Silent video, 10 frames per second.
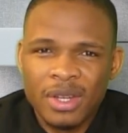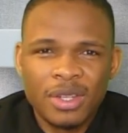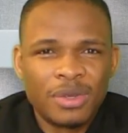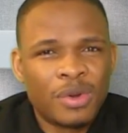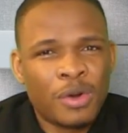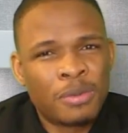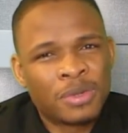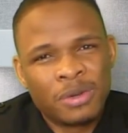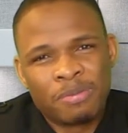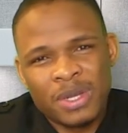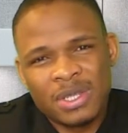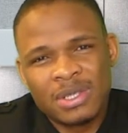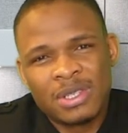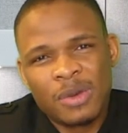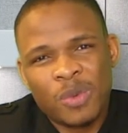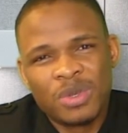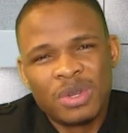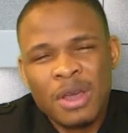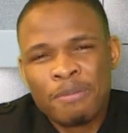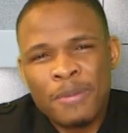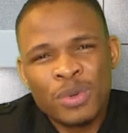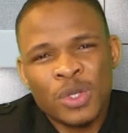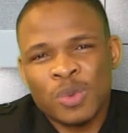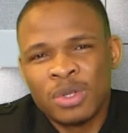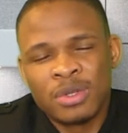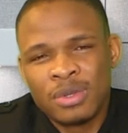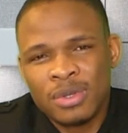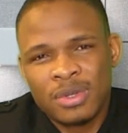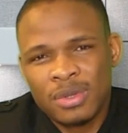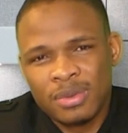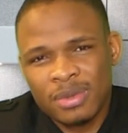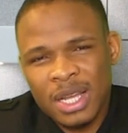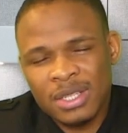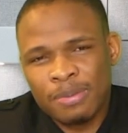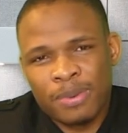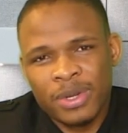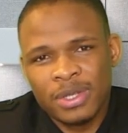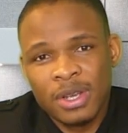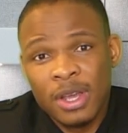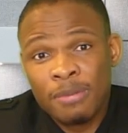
then you come to the person's DM when you people just want to use you. That's the point.